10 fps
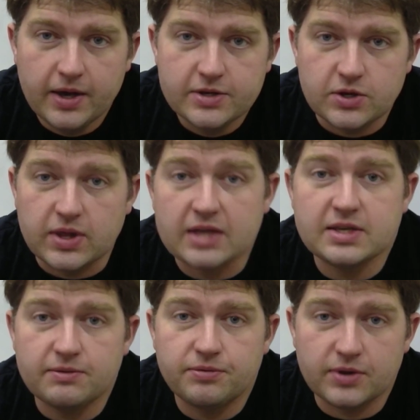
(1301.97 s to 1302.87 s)
So that's
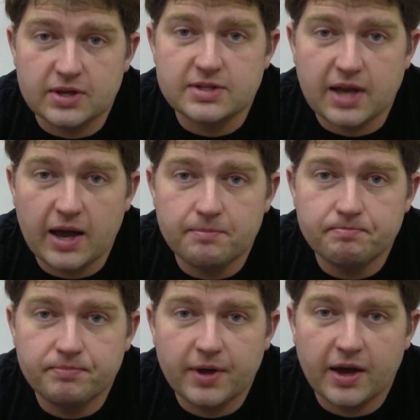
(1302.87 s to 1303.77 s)
it for this time.
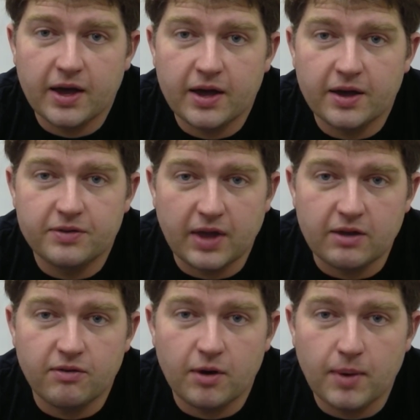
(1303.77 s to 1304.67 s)
Thank
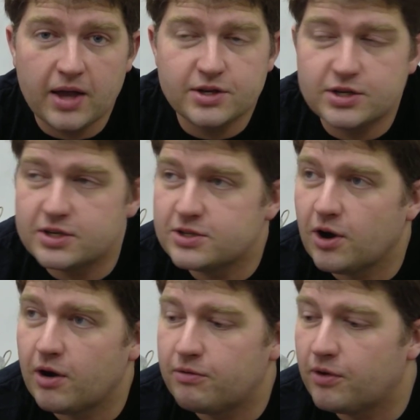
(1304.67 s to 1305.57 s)
you very much.
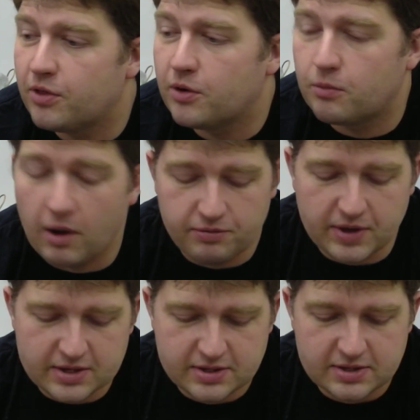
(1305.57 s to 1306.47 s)
Sorry for the
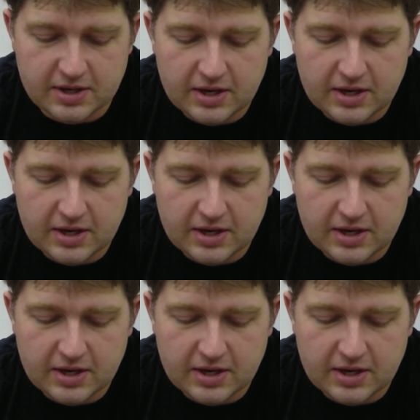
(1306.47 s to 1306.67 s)
roughness.